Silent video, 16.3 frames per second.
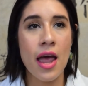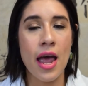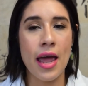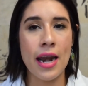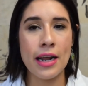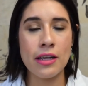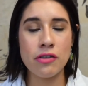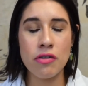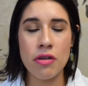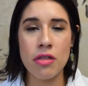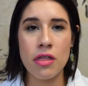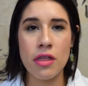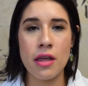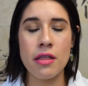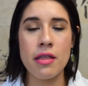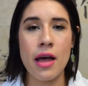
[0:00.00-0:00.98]
And I do
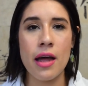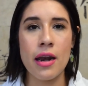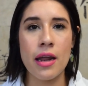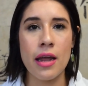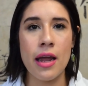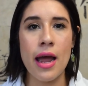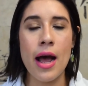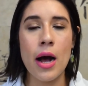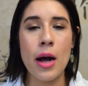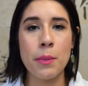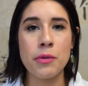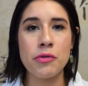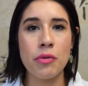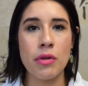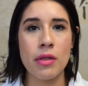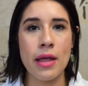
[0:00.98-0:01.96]
think that it
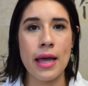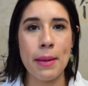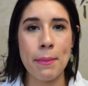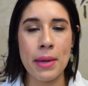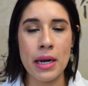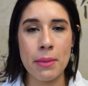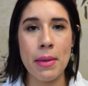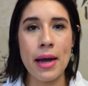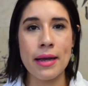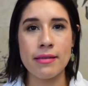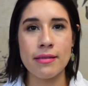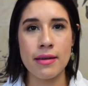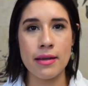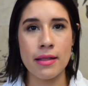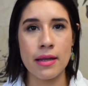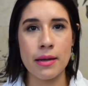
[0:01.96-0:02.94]
helps with like
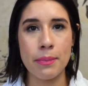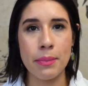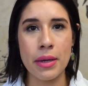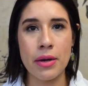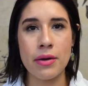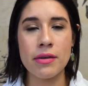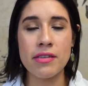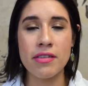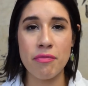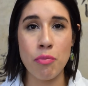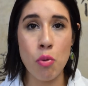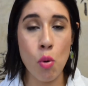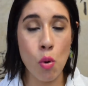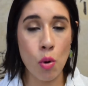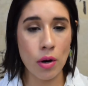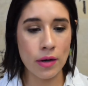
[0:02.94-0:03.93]
minimizing the appearance of
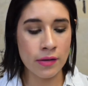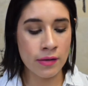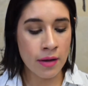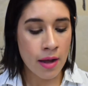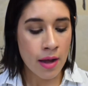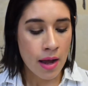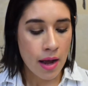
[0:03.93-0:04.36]
pores.